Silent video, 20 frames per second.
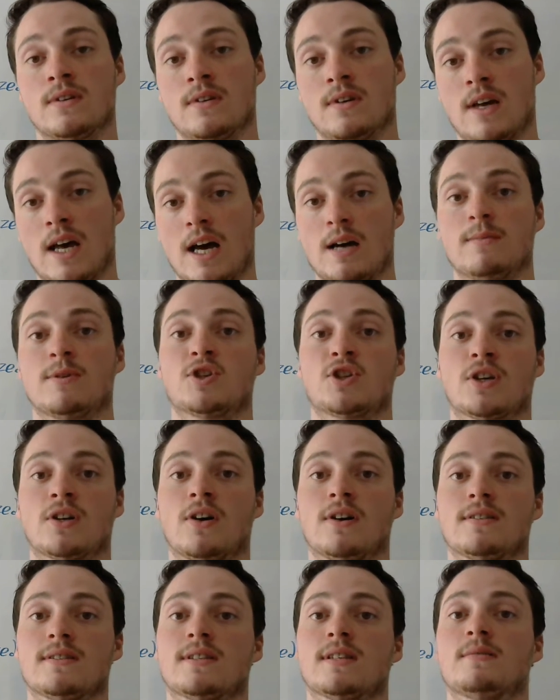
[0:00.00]
how much it
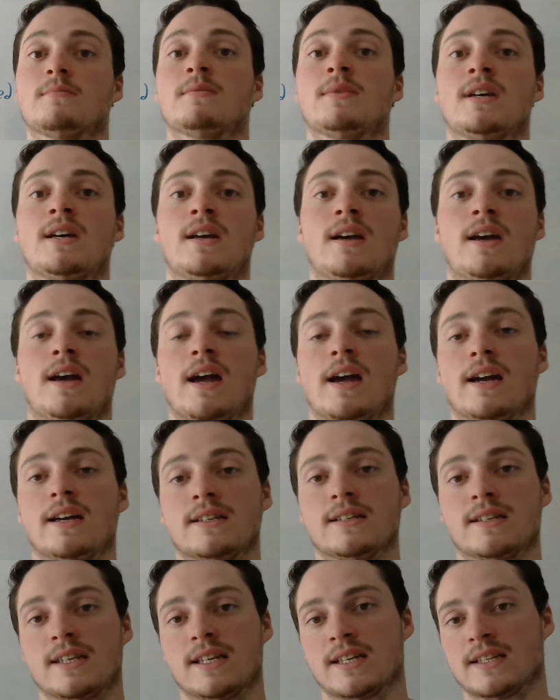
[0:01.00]
cost them. And
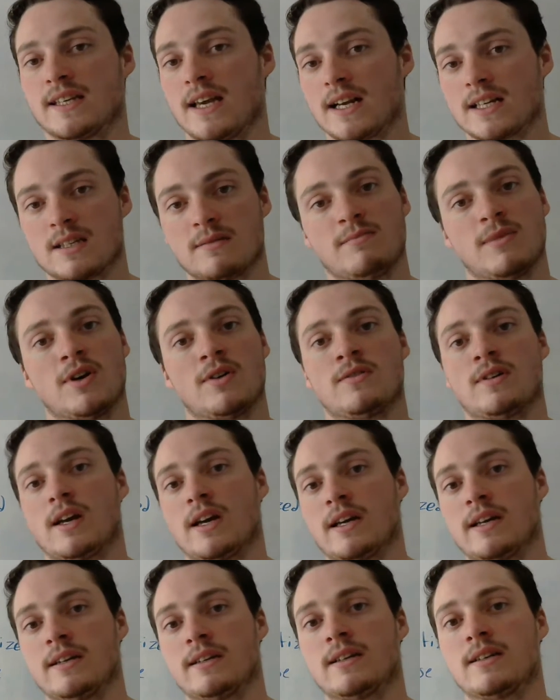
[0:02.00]
the exact amount,
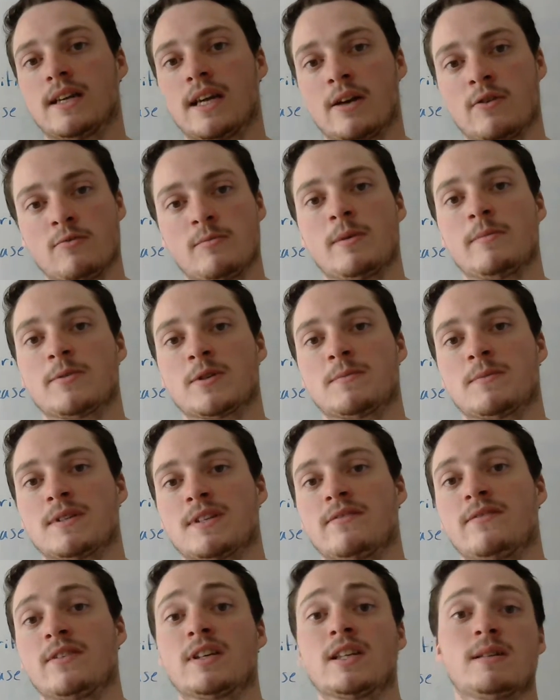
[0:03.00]
I can't remember
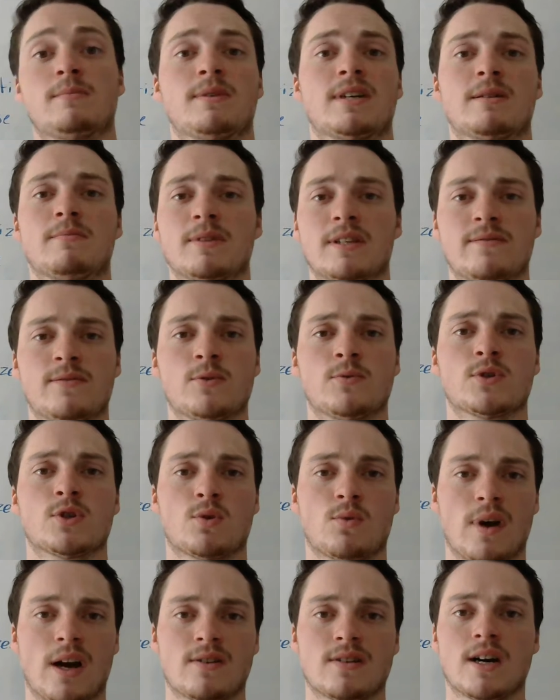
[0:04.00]
specifically, but I believe it was
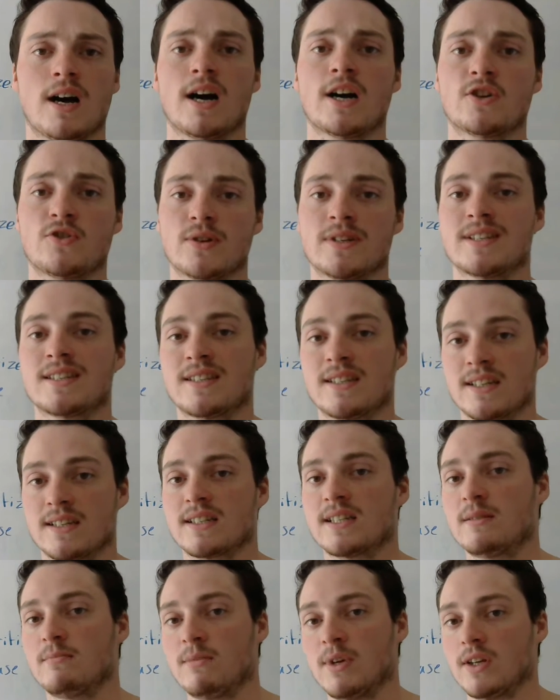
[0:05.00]
around
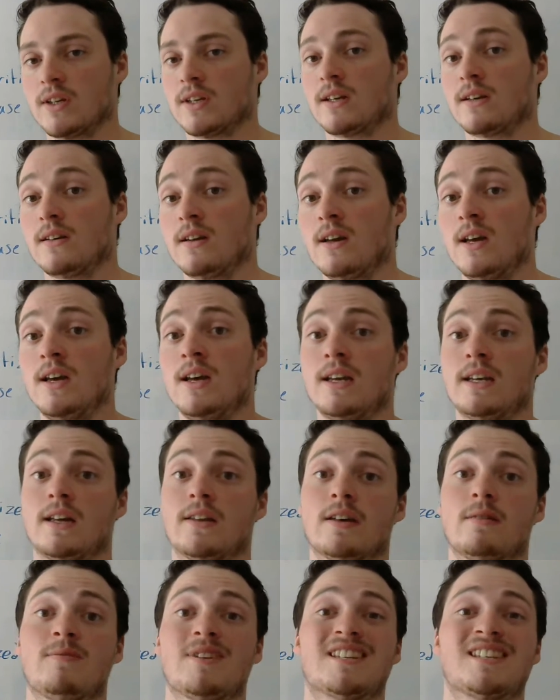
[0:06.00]
160 million. Now
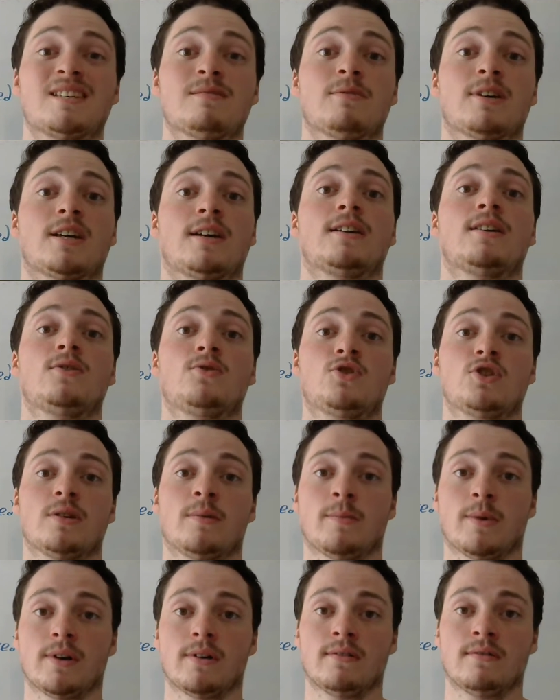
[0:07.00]
that may seem like a huge
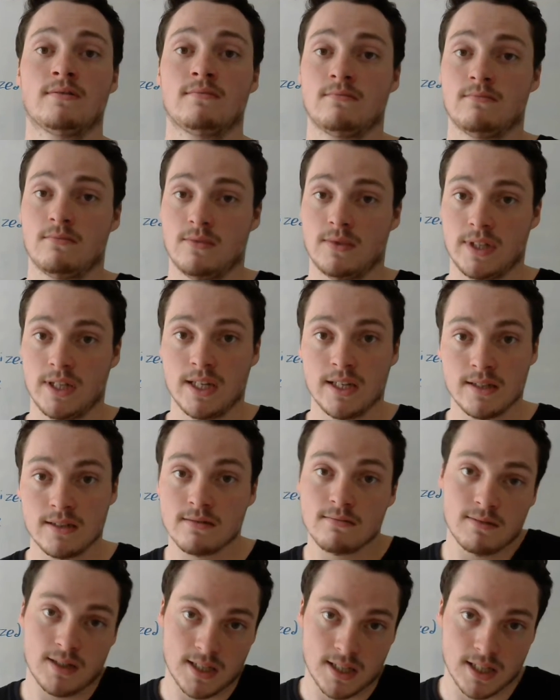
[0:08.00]
number. It
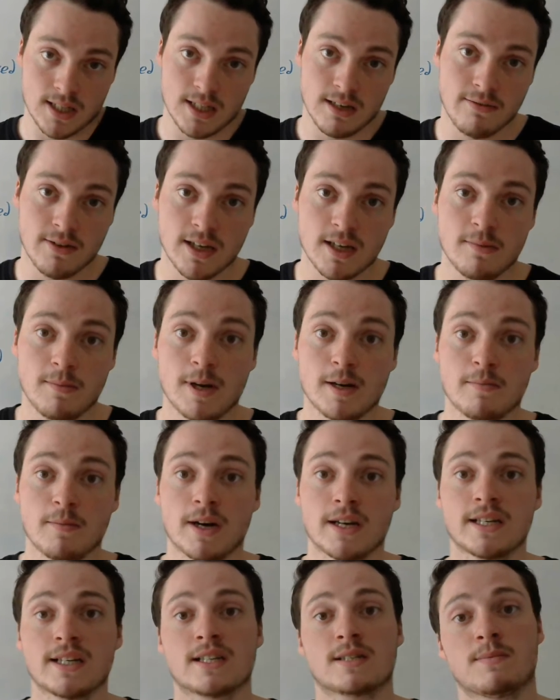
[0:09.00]
is a significant amount of
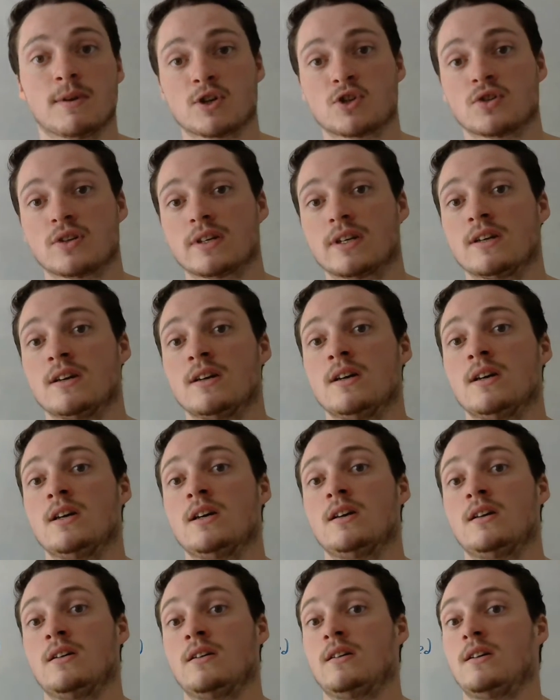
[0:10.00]
money, especially
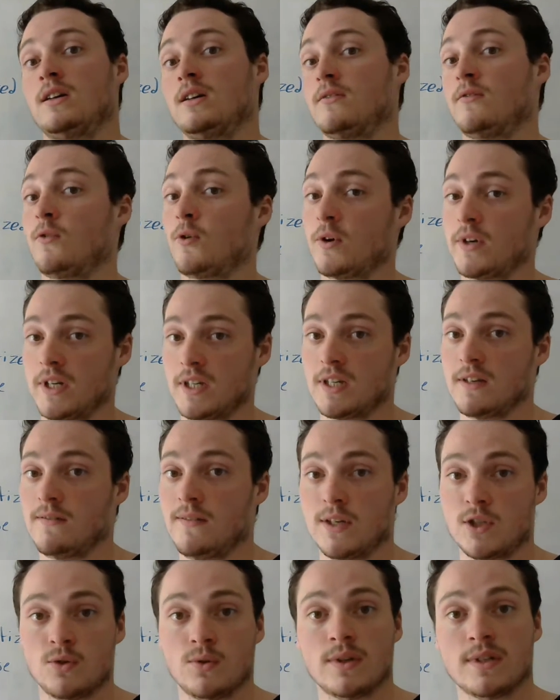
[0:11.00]
for an
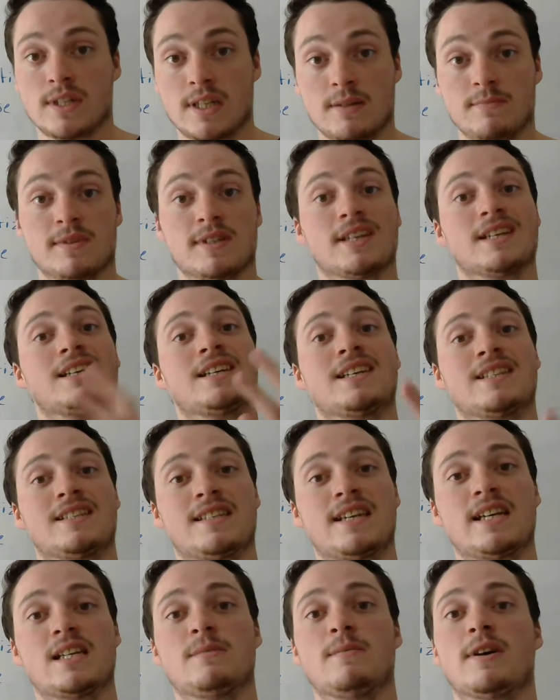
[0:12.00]
individual. It seems like an
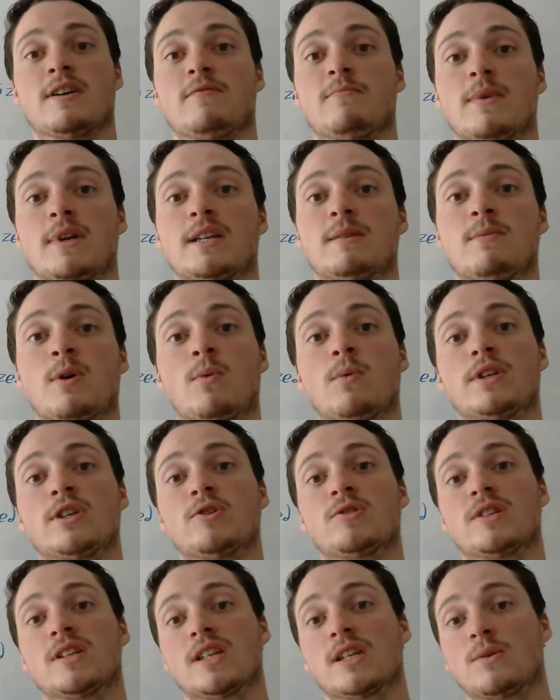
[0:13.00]
insane amount of money. But when you're
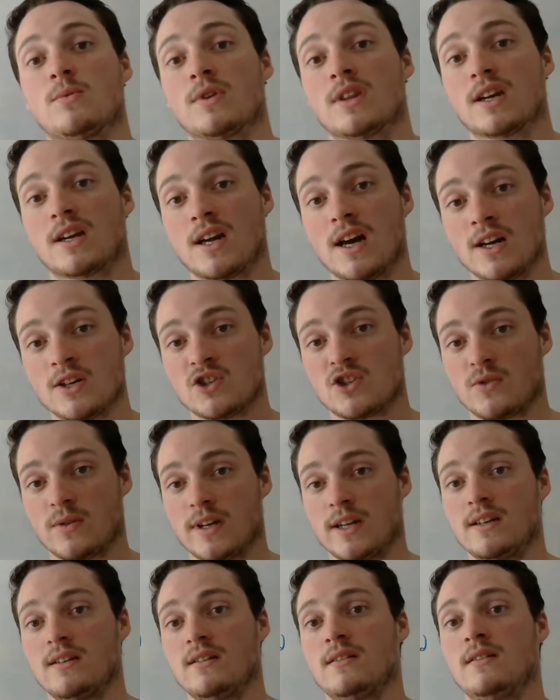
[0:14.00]
dealing with a country